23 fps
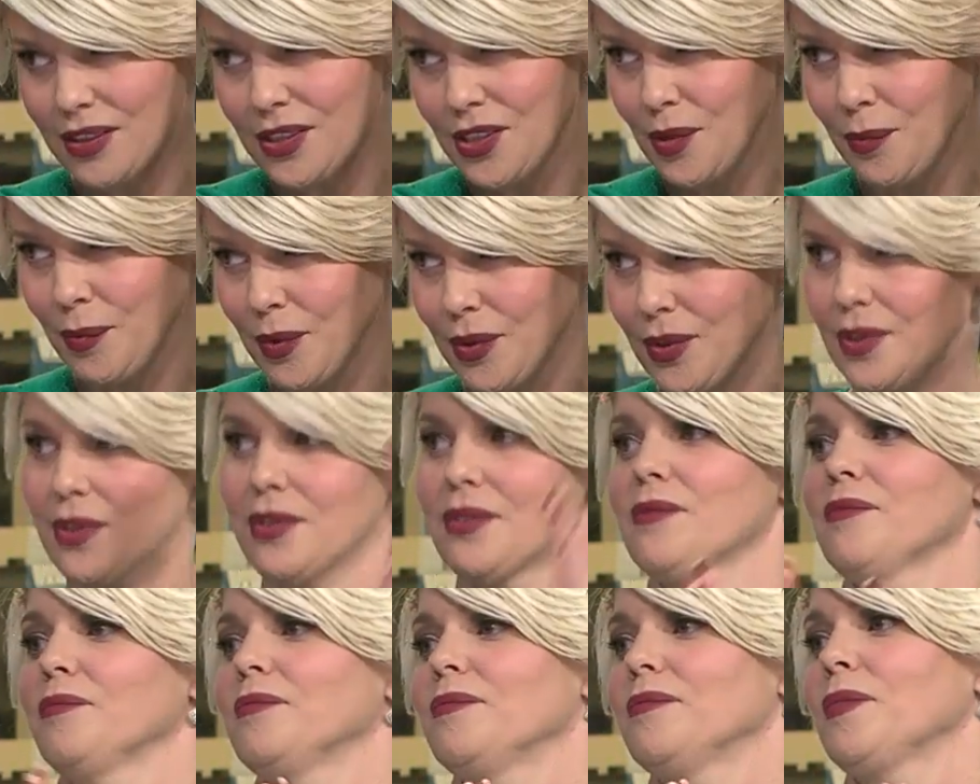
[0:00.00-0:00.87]
super
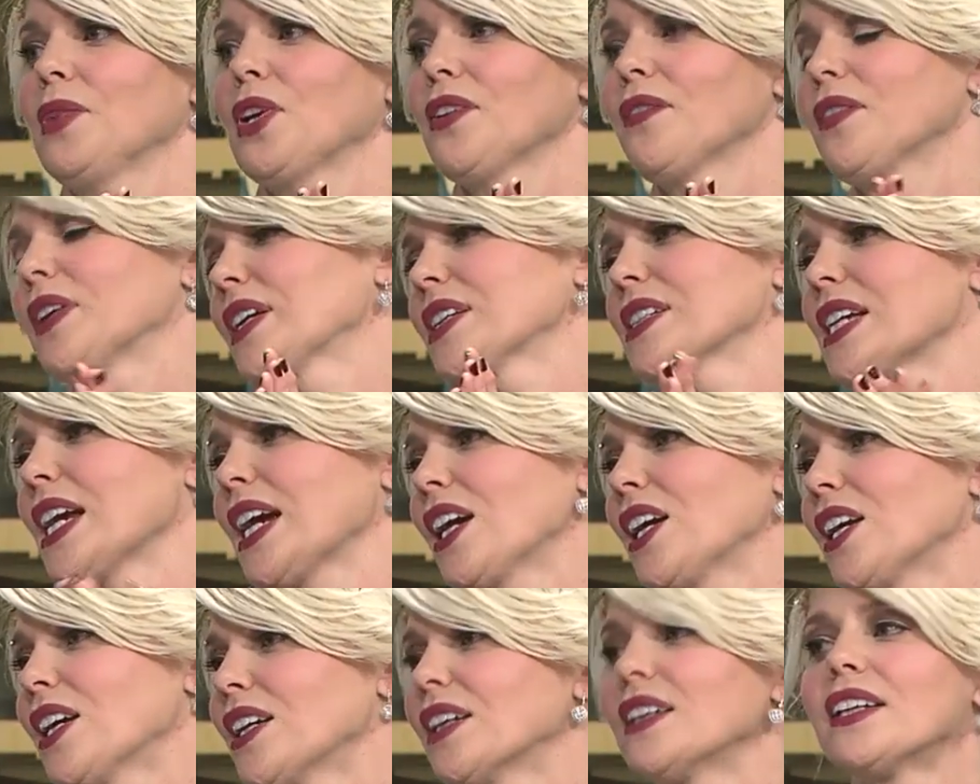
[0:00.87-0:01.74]
perfect
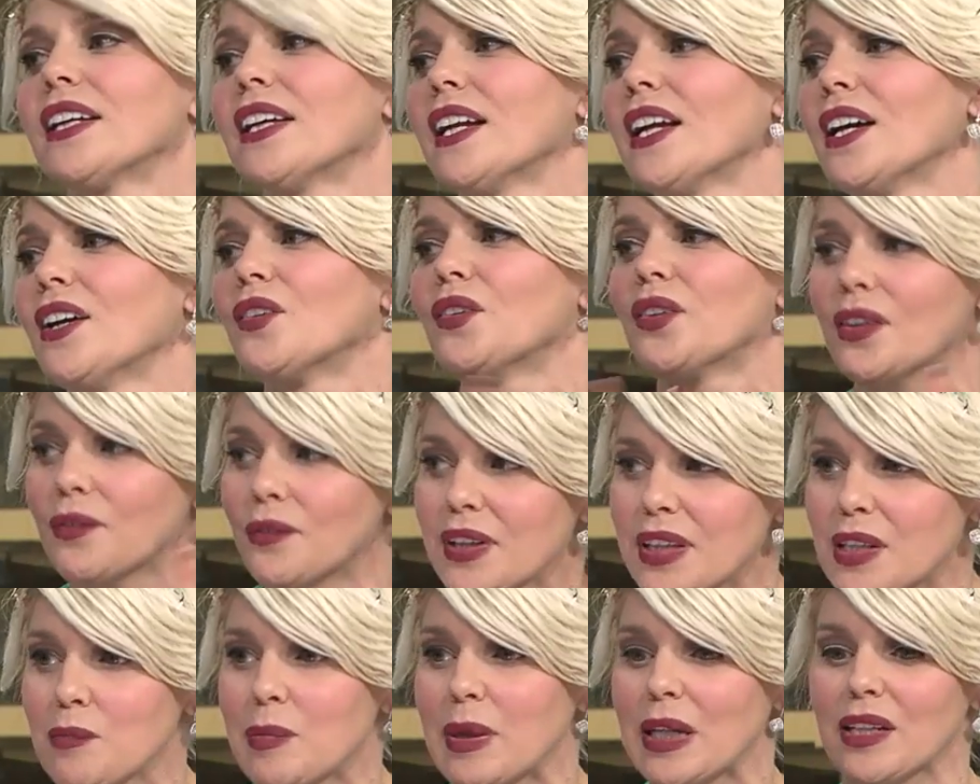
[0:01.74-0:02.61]
hair, you know,
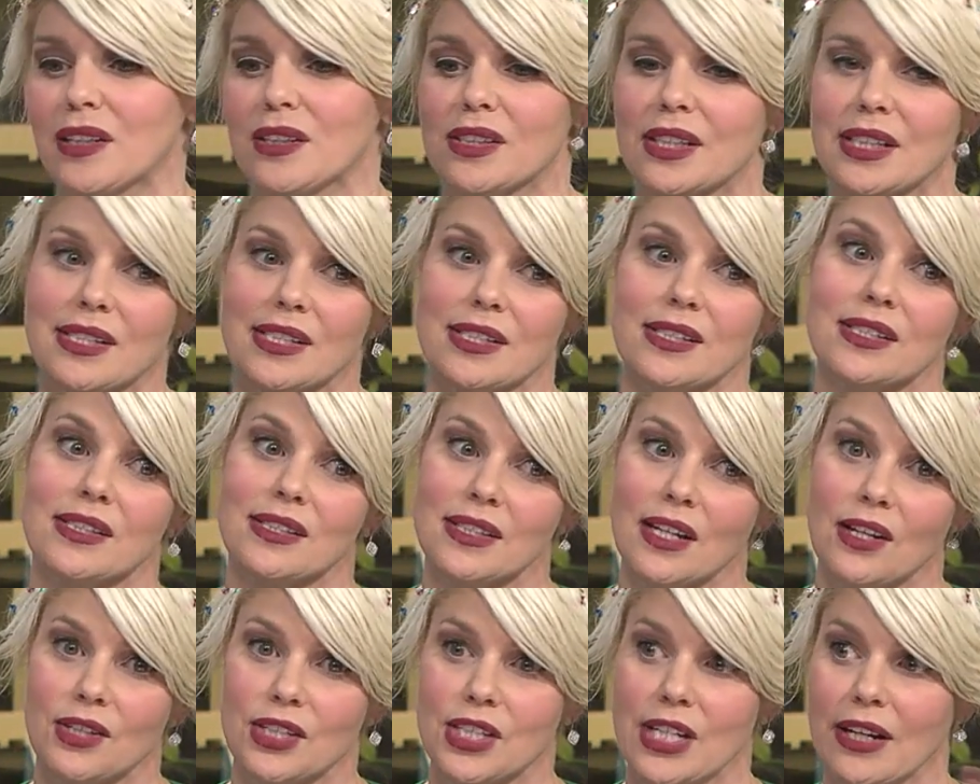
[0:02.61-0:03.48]
with the beards because this is
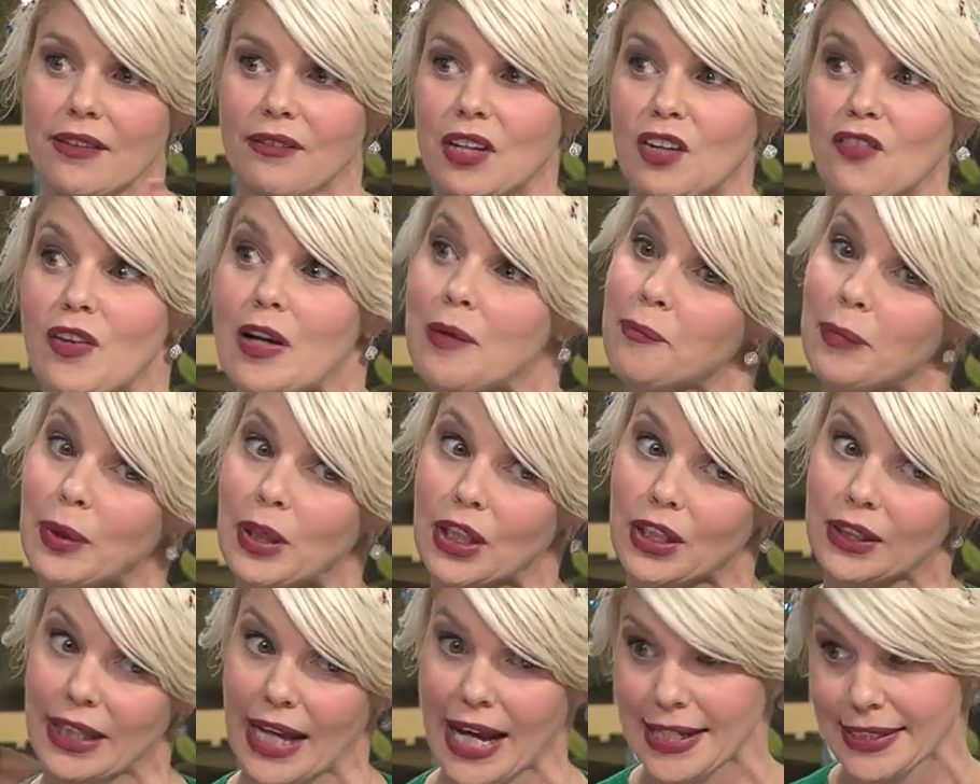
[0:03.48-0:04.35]
No Shave
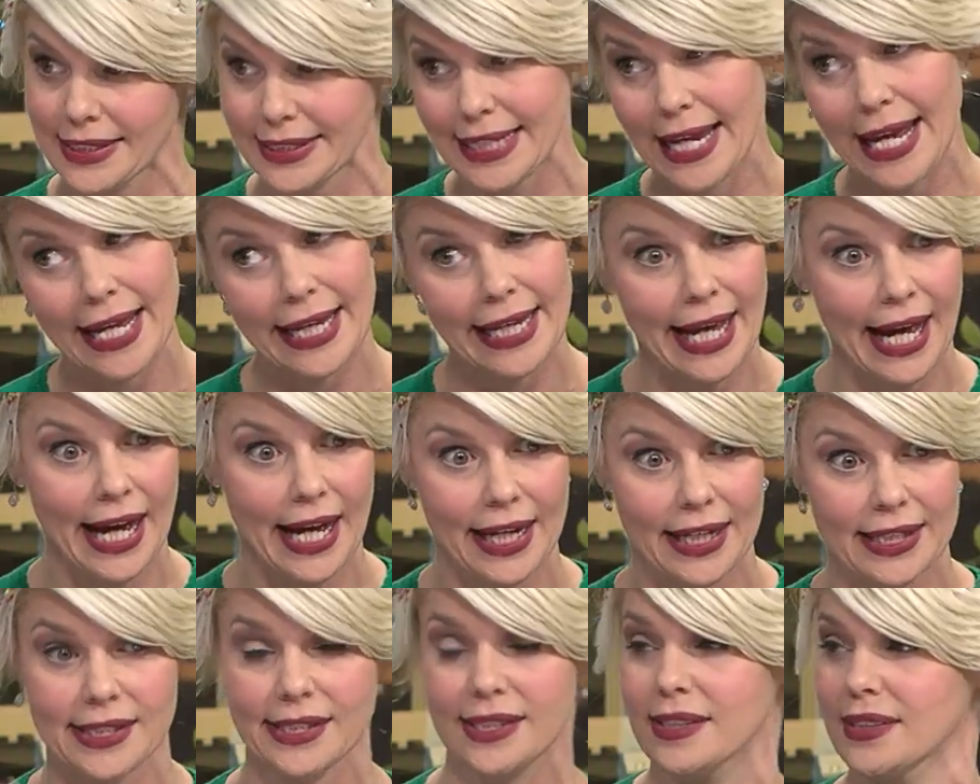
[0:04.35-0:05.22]
November, last day,
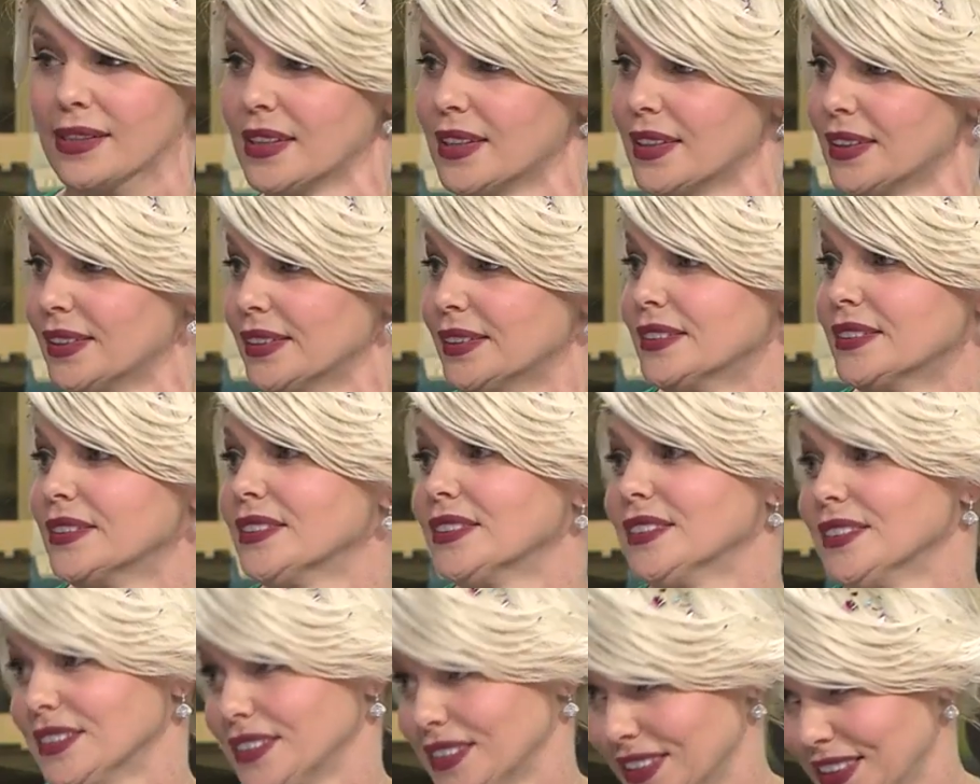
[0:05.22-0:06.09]
guys. Is that
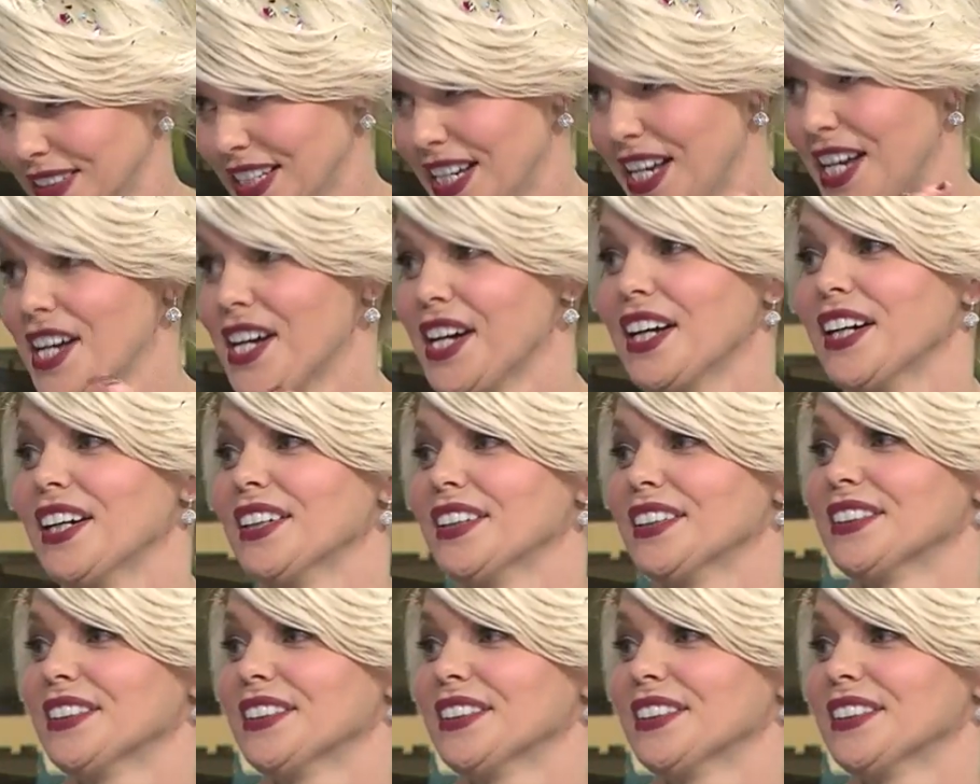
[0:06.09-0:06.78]
right? Yeah.